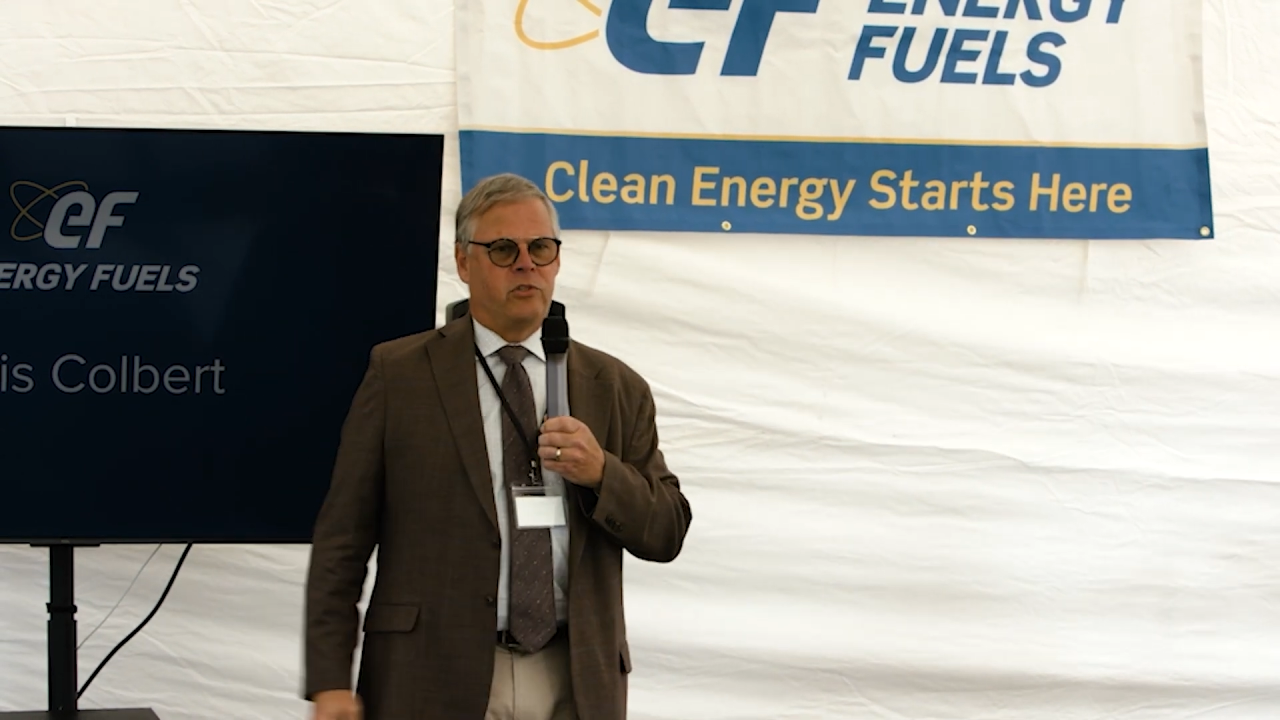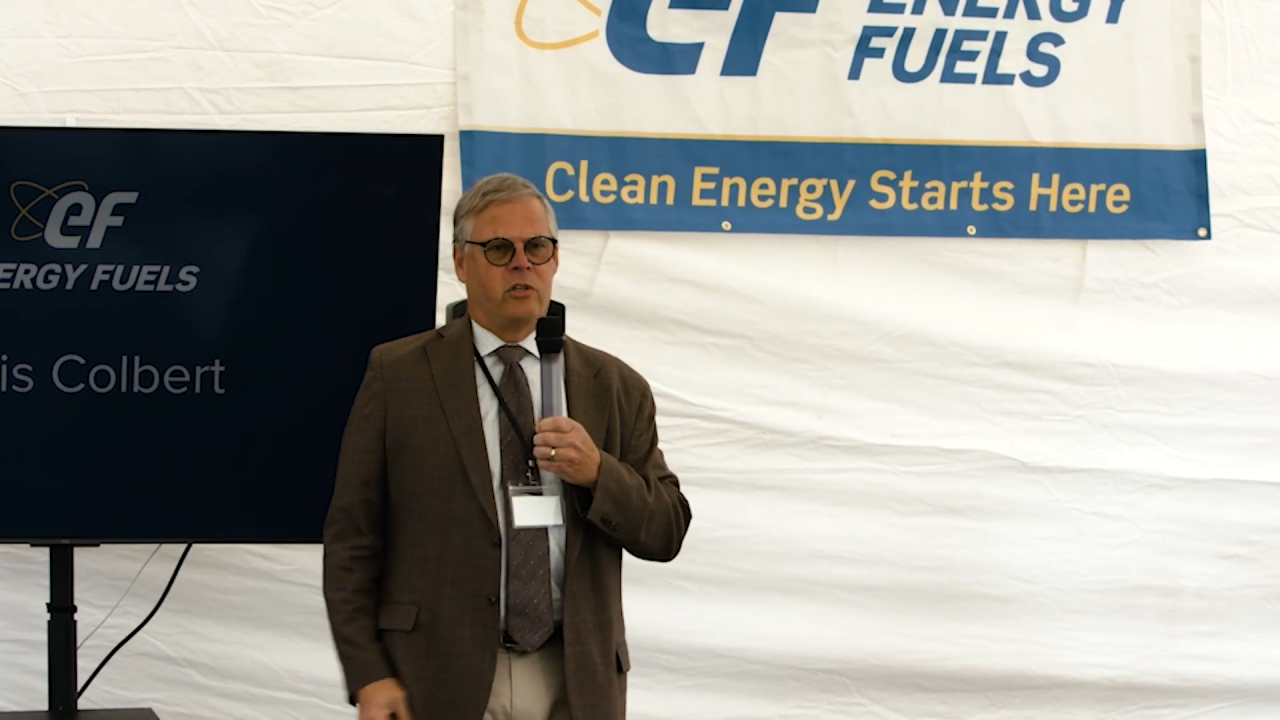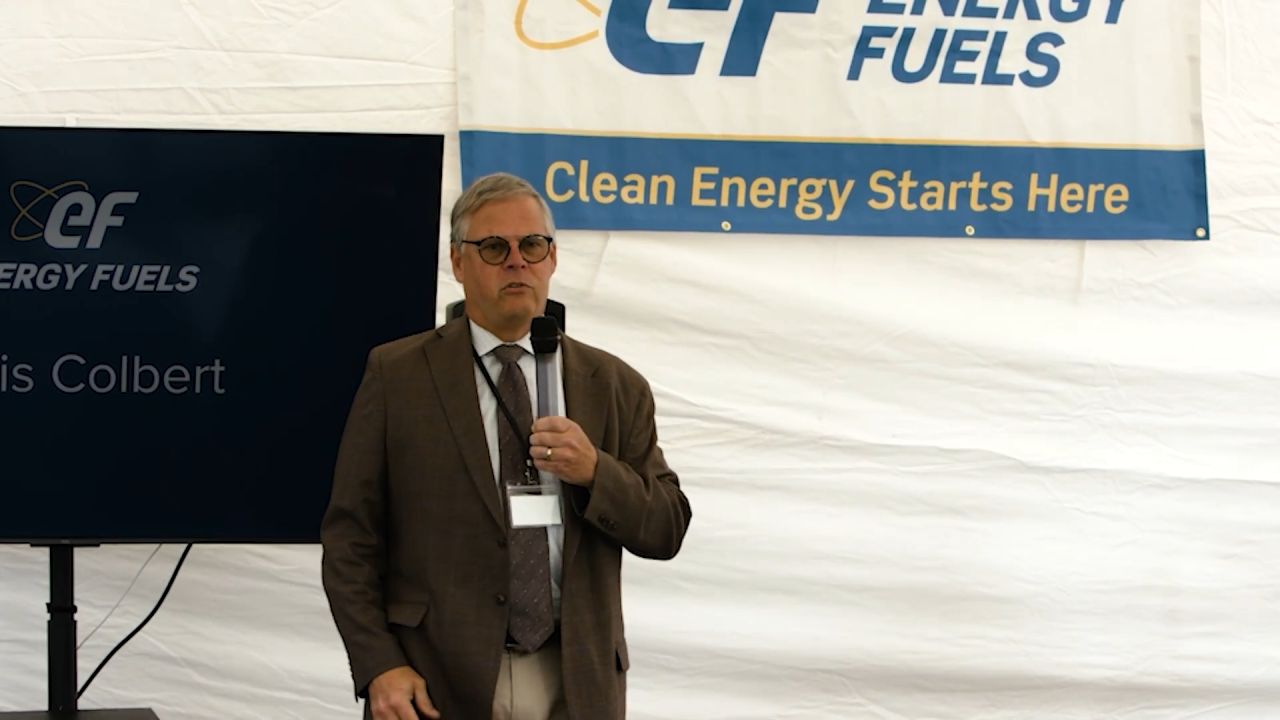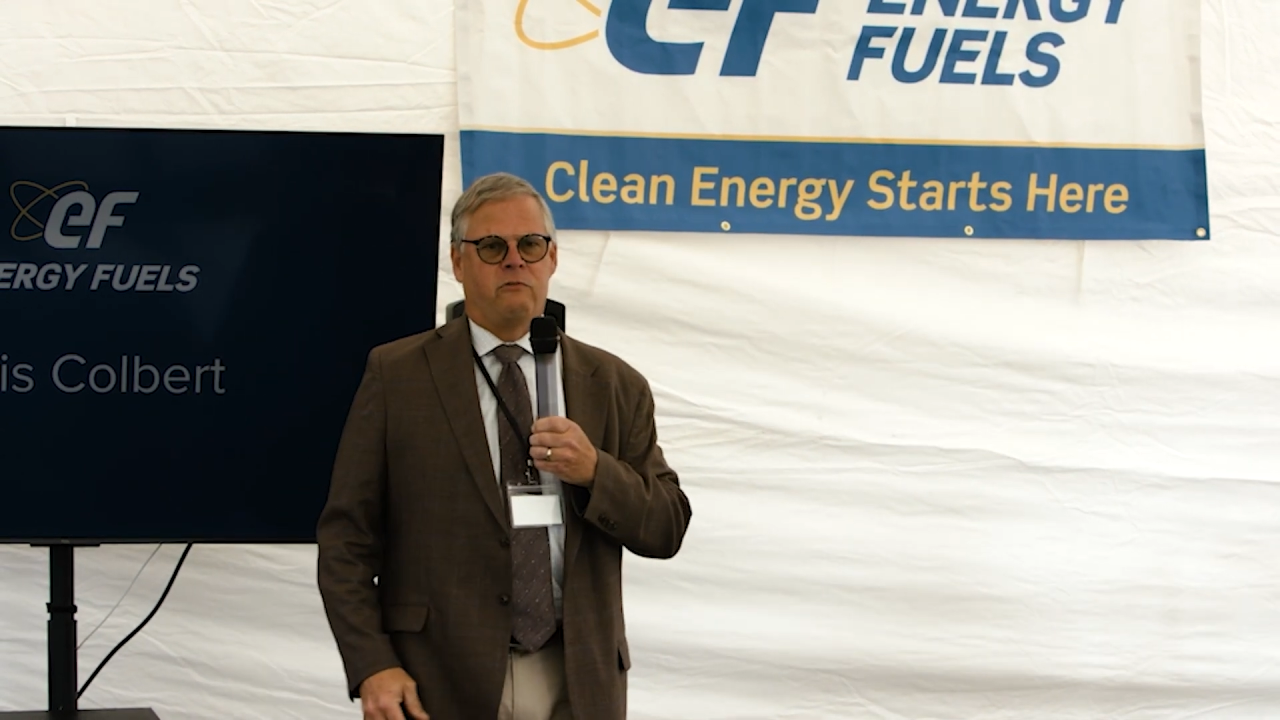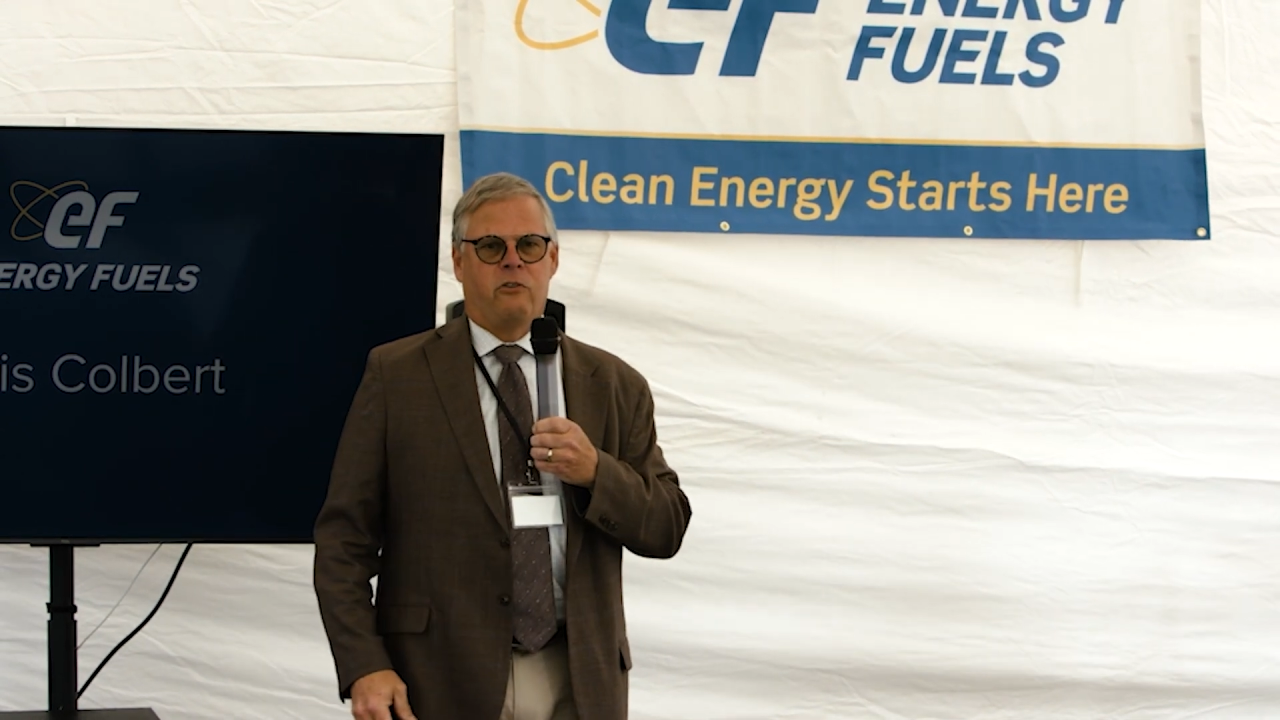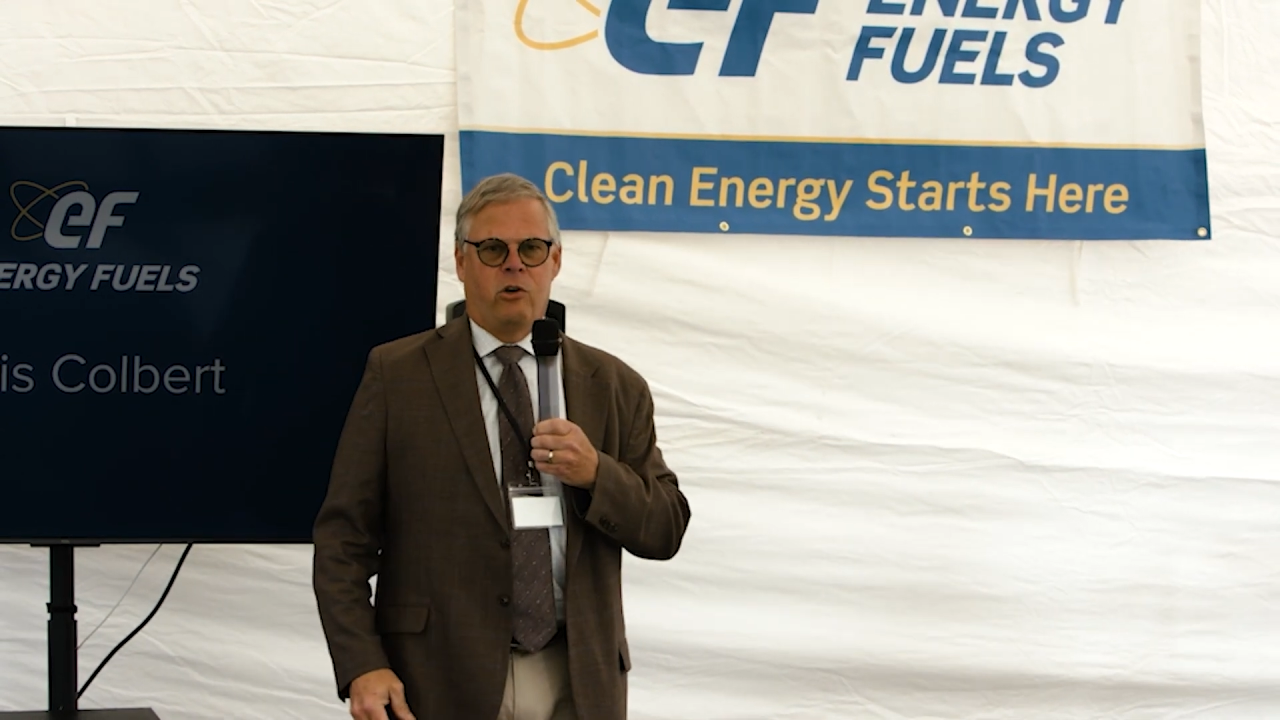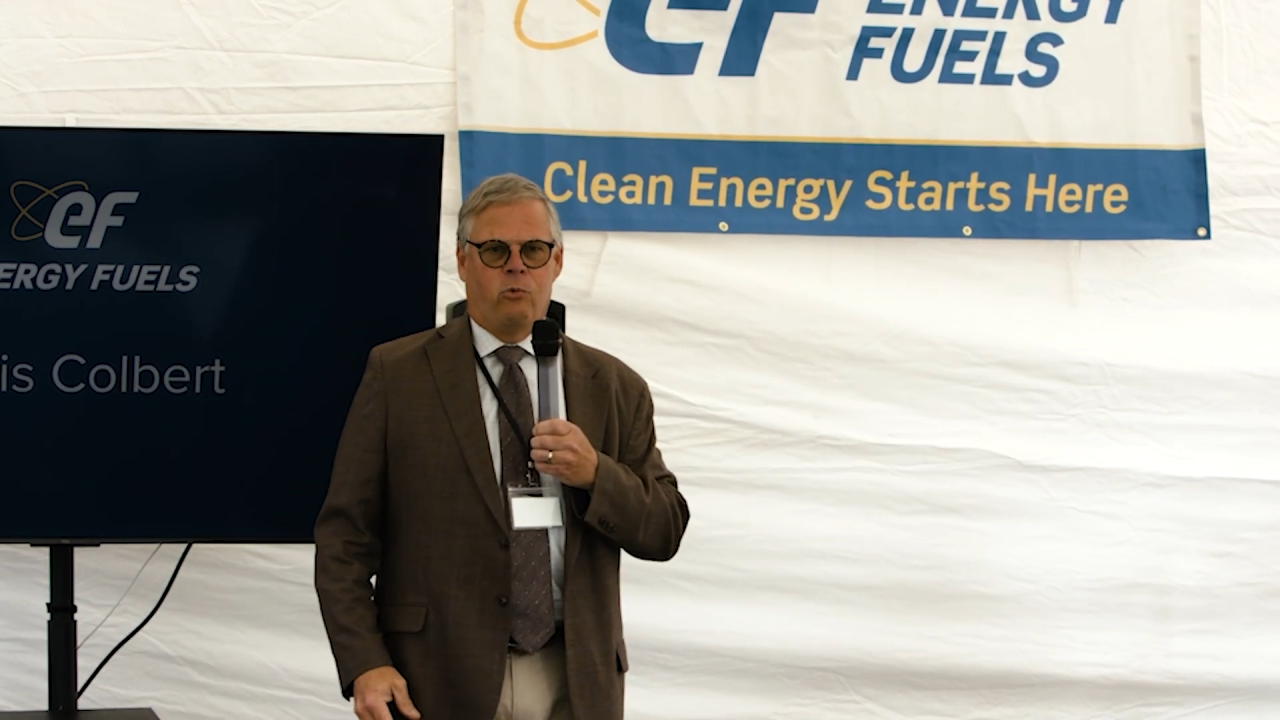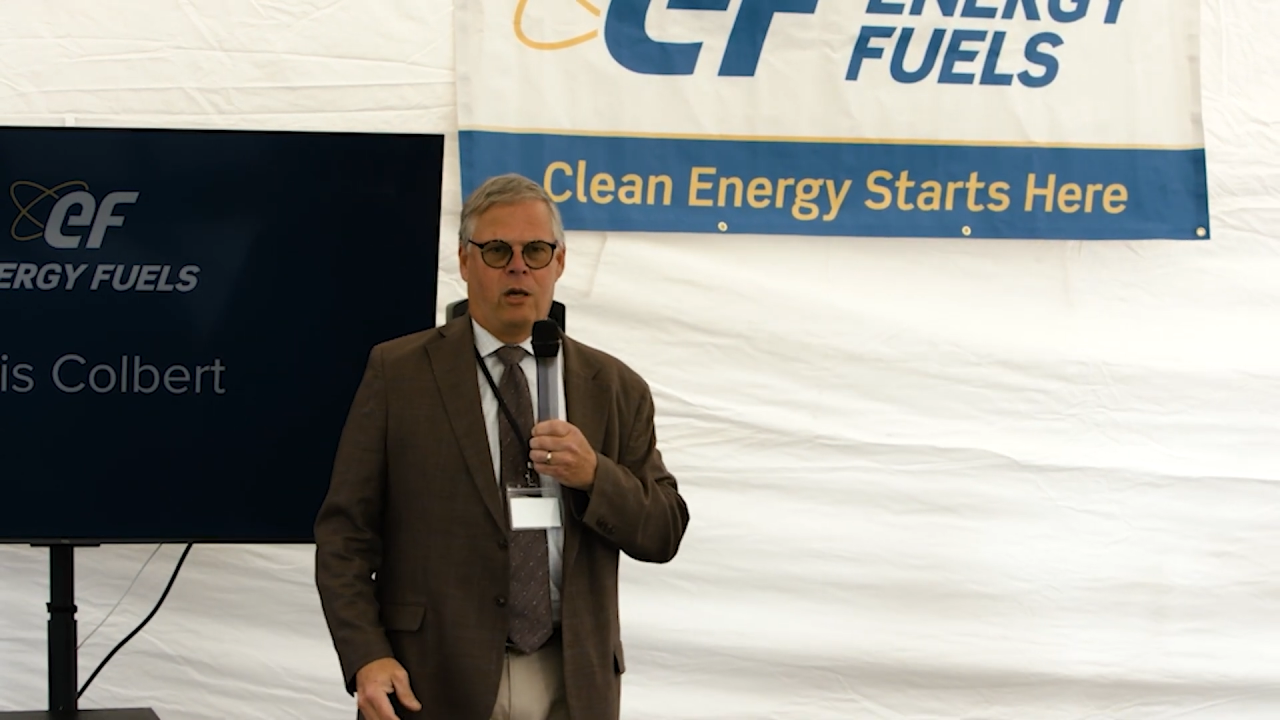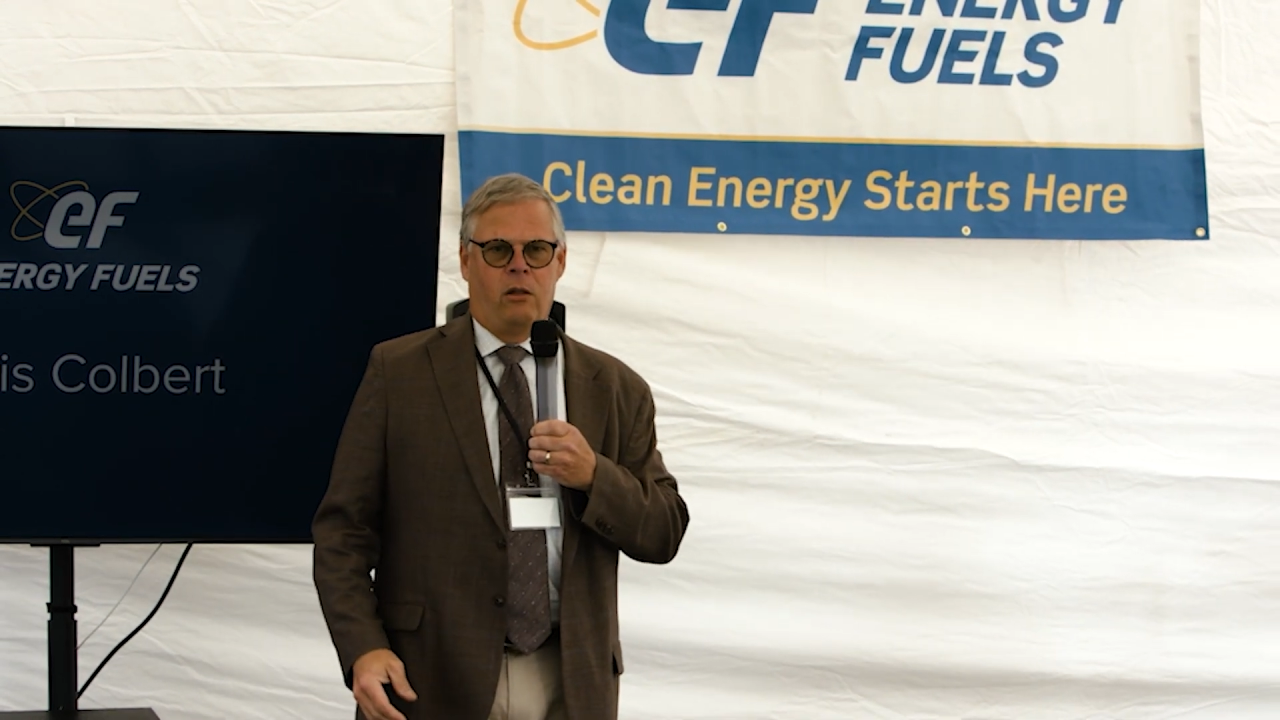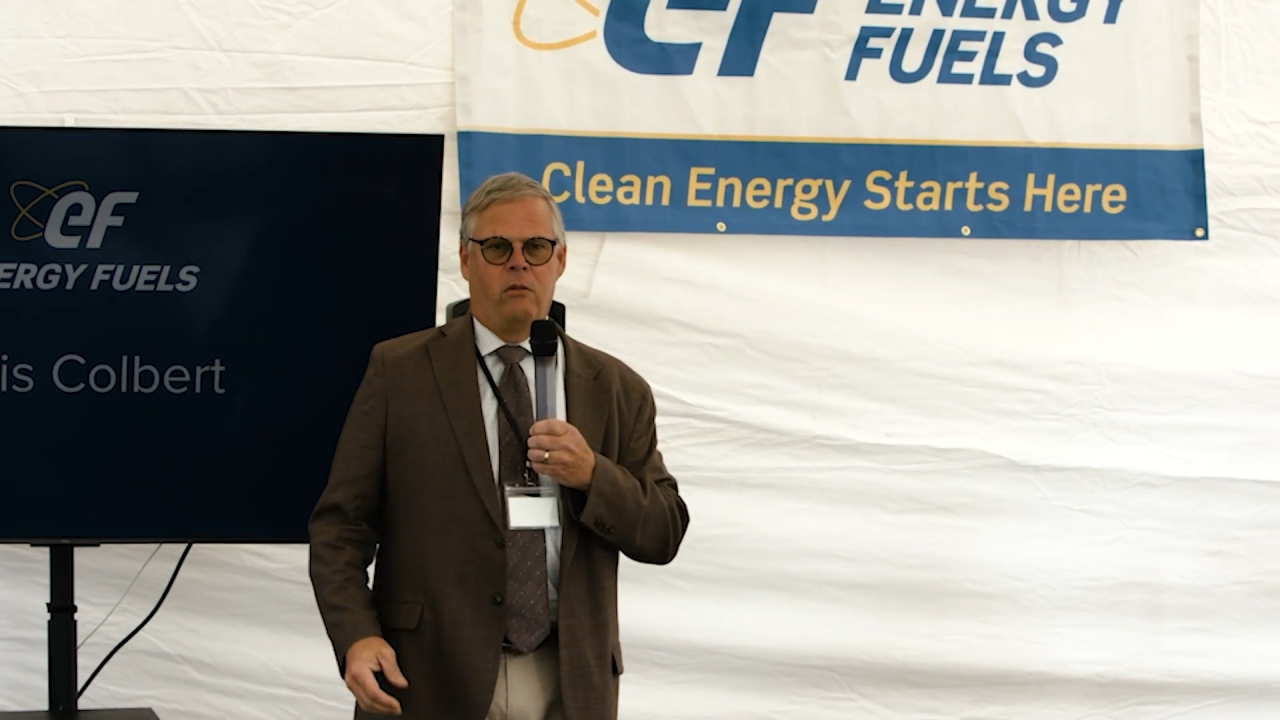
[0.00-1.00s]
are going to do very
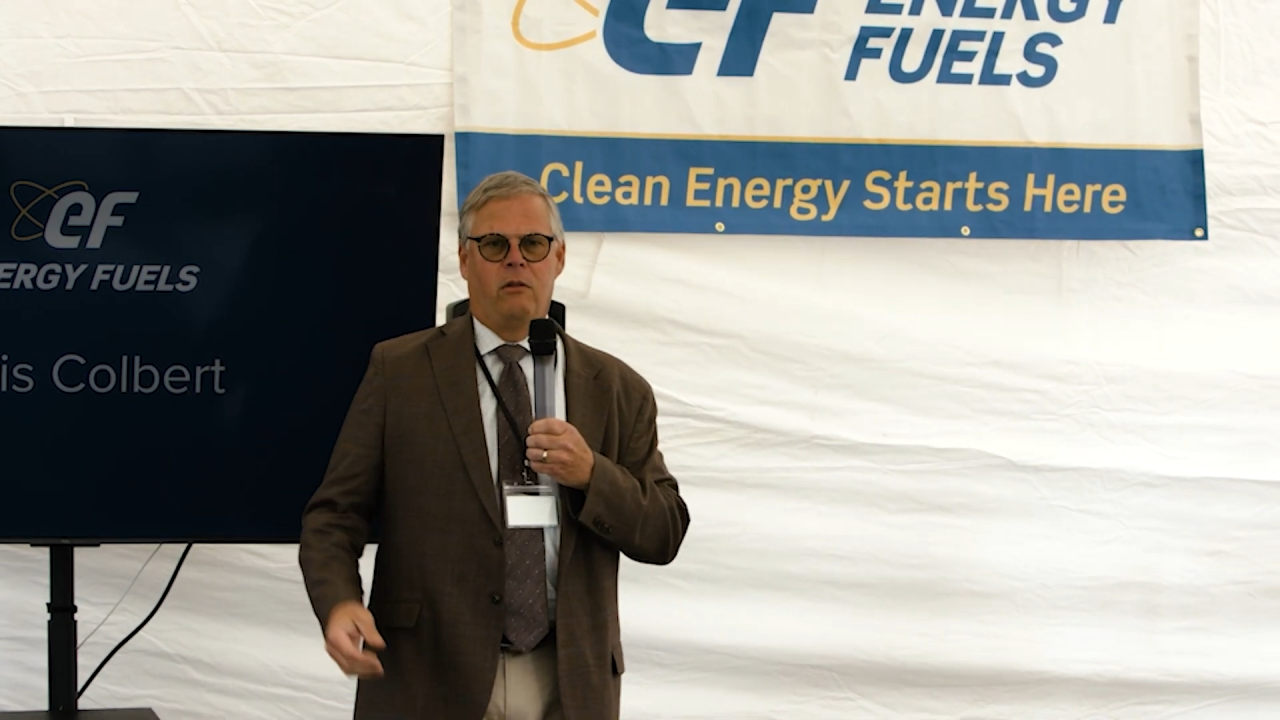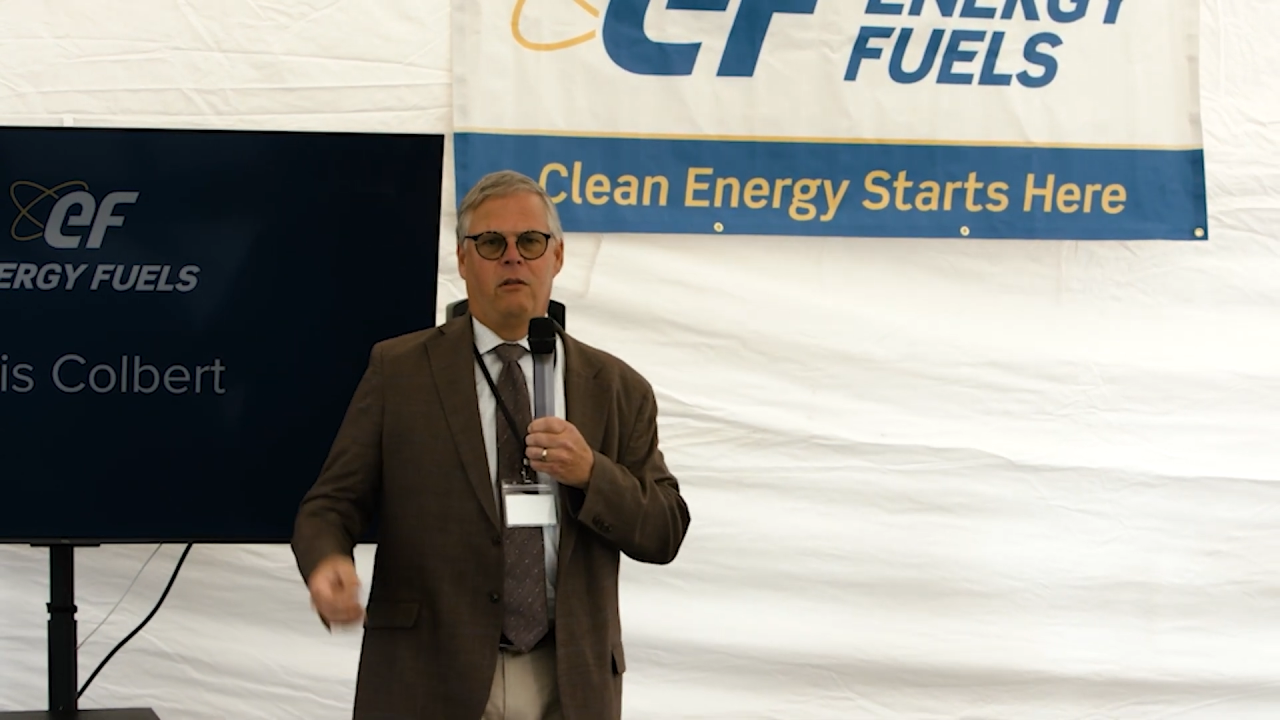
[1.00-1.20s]
well.